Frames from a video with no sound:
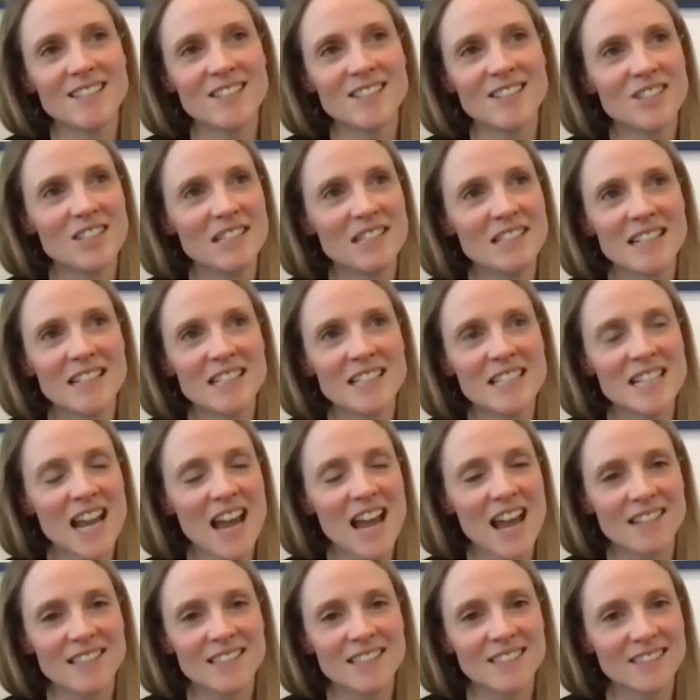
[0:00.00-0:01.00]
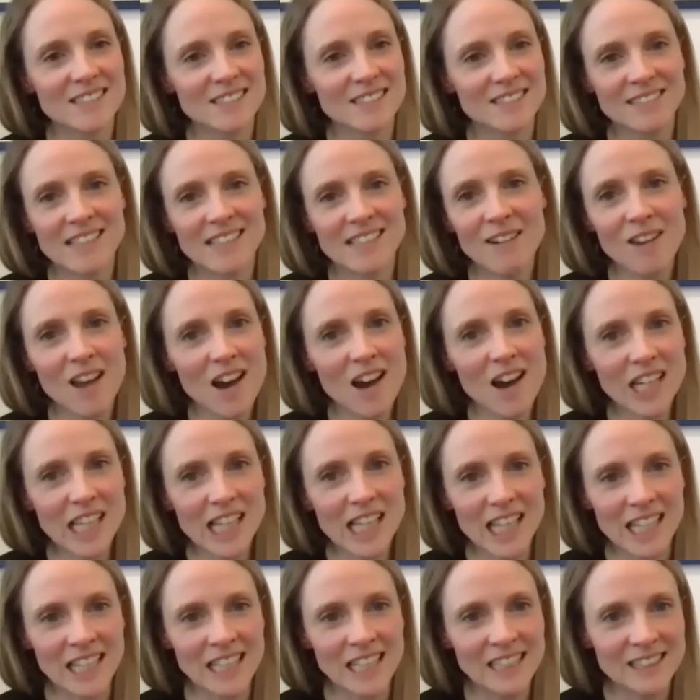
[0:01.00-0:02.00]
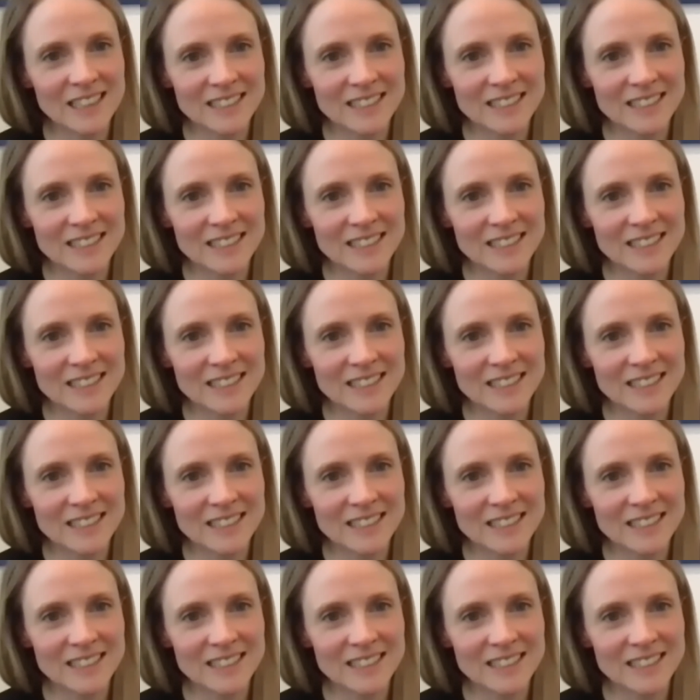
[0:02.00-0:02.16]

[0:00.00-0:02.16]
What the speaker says: and she said yes. How lucky.